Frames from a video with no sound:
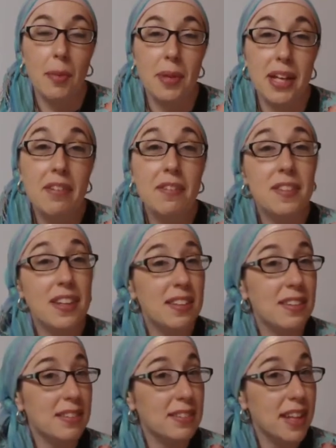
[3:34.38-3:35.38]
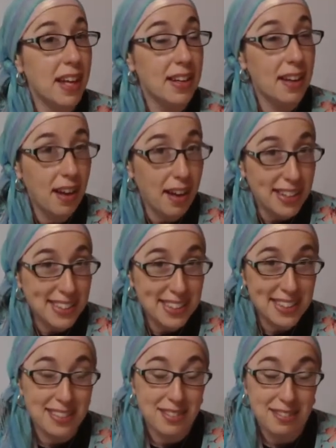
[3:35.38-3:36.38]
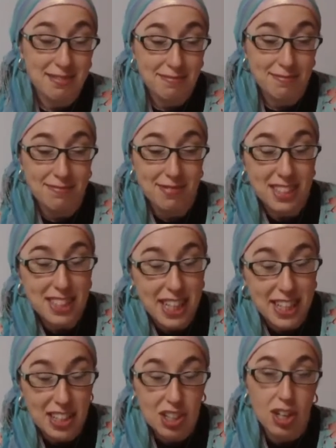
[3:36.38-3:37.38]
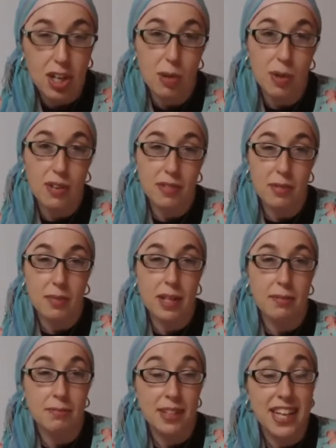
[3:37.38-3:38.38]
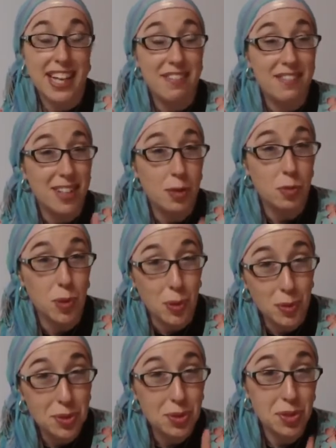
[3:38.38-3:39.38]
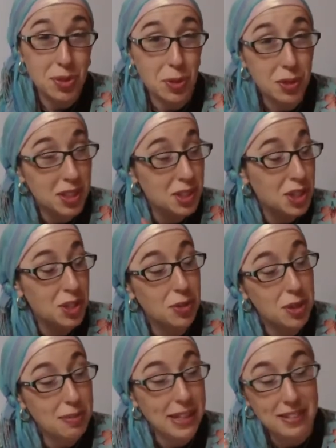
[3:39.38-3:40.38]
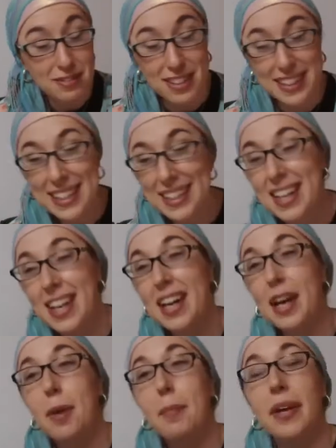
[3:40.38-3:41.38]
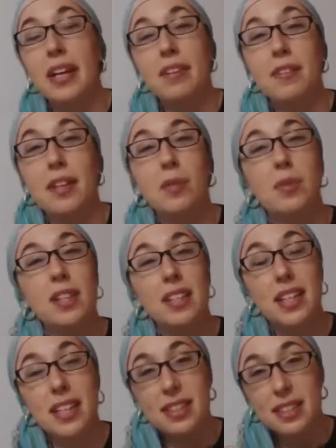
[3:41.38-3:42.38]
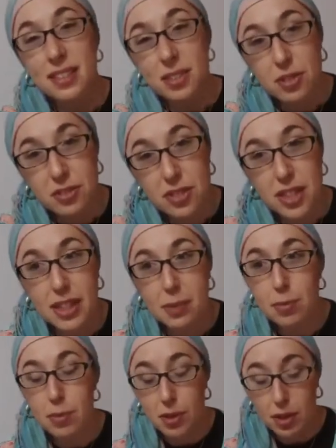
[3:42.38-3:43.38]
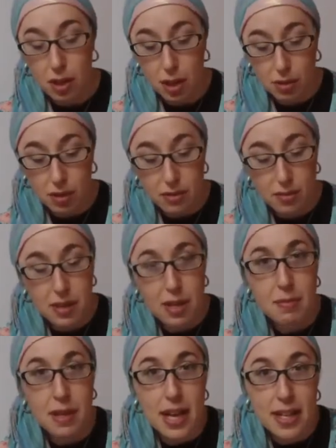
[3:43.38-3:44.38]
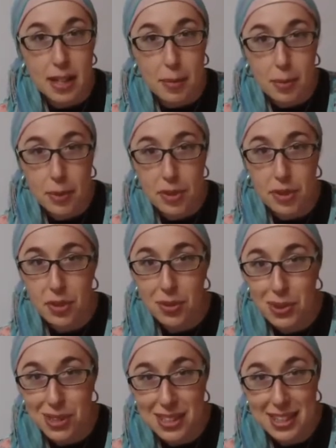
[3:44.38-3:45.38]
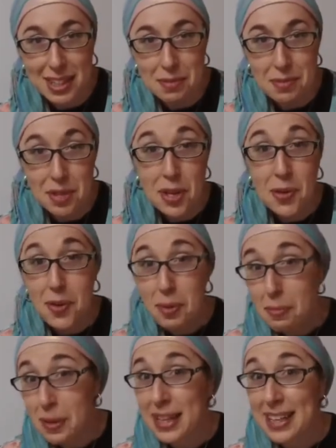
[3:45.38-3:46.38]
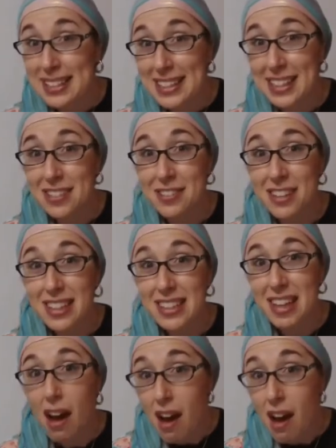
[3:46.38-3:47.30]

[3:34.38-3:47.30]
if they'll let us take the car away from them, if they won't, don't, because we don't want to make a fight, but if they will let us sort of gently pull the car away from them and then push it towards them with a big excited face,